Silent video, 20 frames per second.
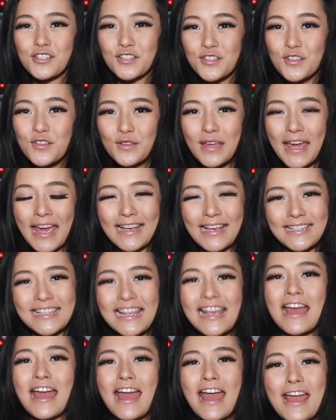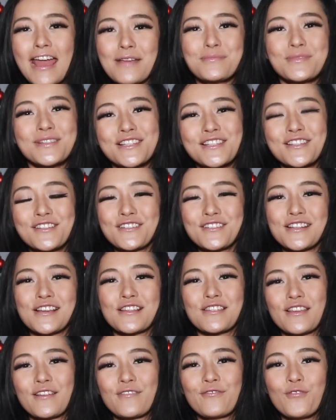suitcase, aim to study
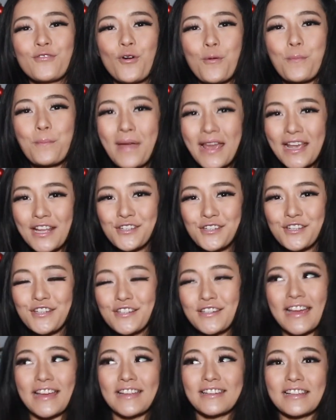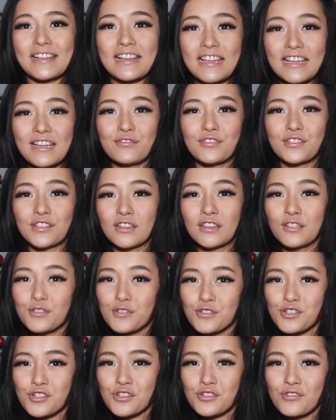the formation and
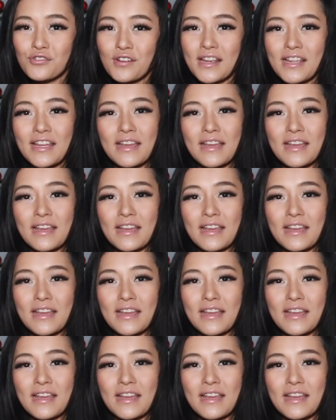evolutionary